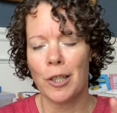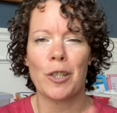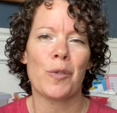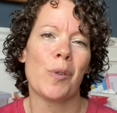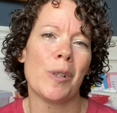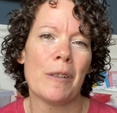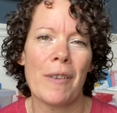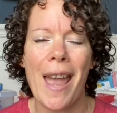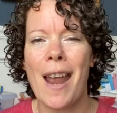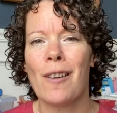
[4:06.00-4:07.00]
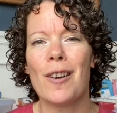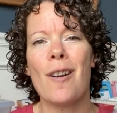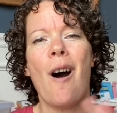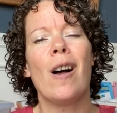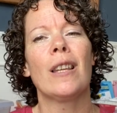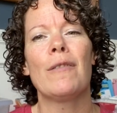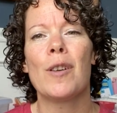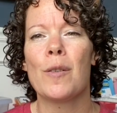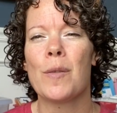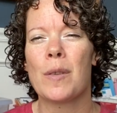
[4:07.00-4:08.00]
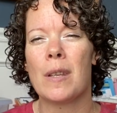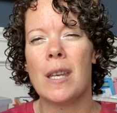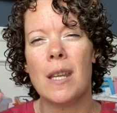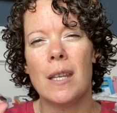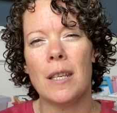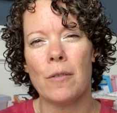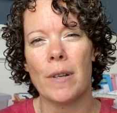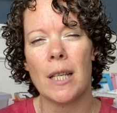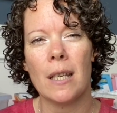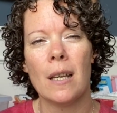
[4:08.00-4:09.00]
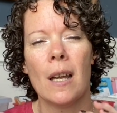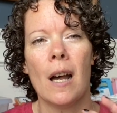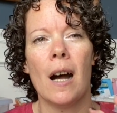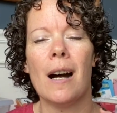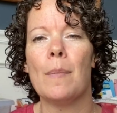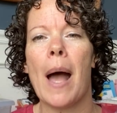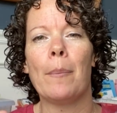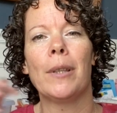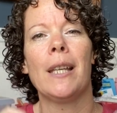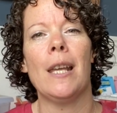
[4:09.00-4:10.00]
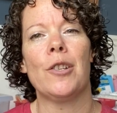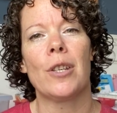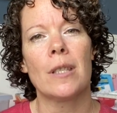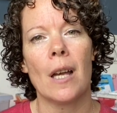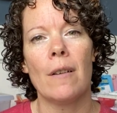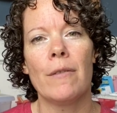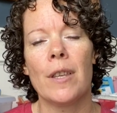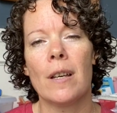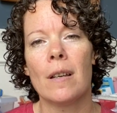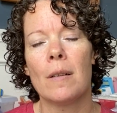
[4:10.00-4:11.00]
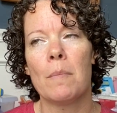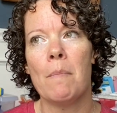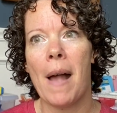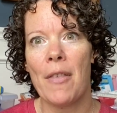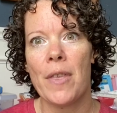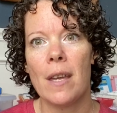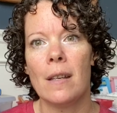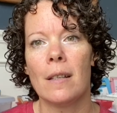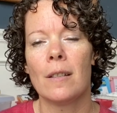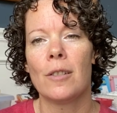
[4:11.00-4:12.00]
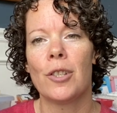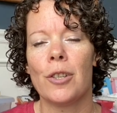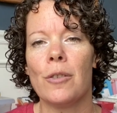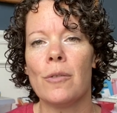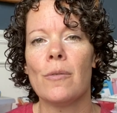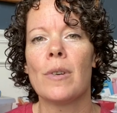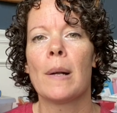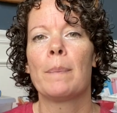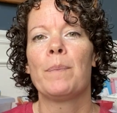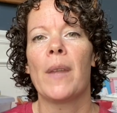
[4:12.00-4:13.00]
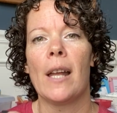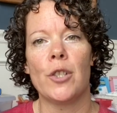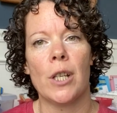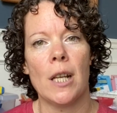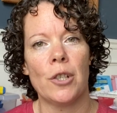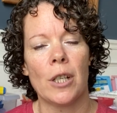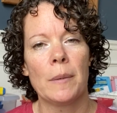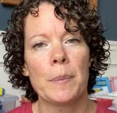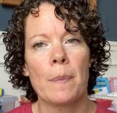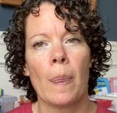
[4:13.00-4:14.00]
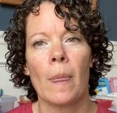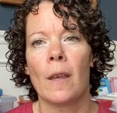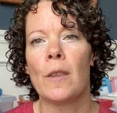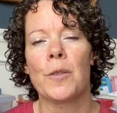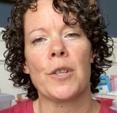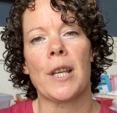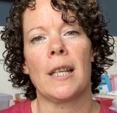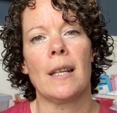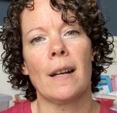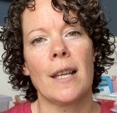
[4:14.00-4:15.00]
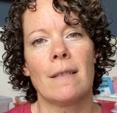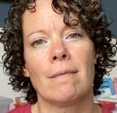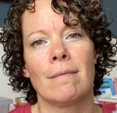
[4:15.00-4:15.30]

control of error, all of those nitty-gritty applications of the method to education, those are secondary.